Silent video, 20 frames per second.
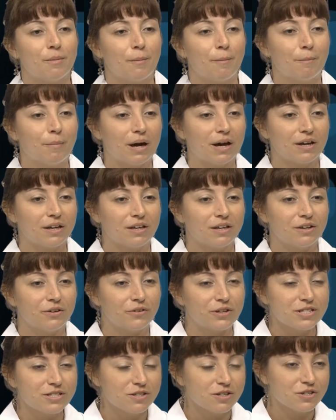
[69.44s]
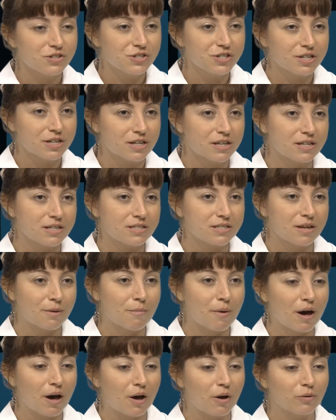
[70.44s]
My research is
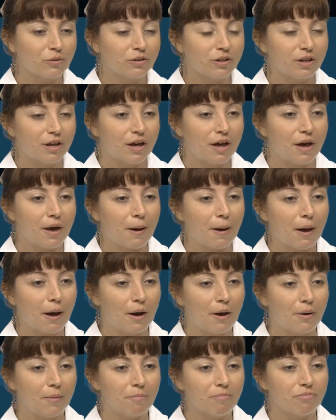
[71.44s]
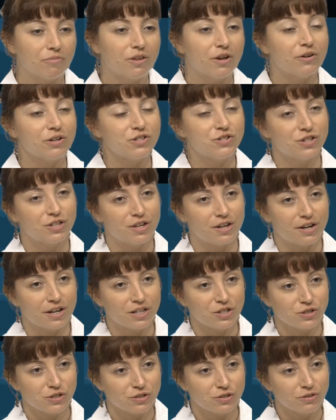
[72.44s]
about the
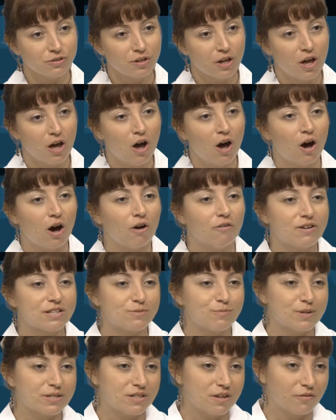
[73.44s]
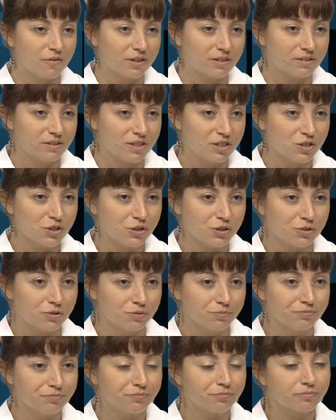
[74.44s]
regeneration of a specific
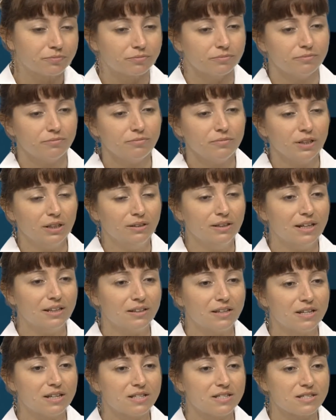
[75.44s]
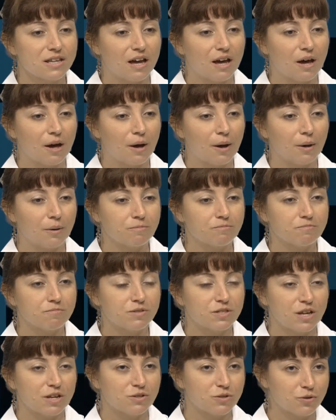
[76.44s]
tissue that is a
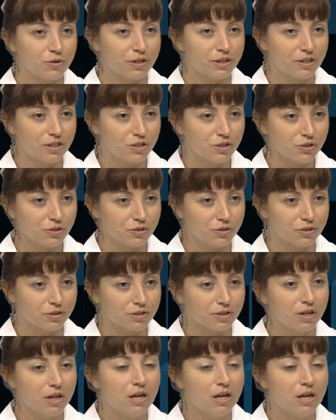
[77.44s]
sensory tissue,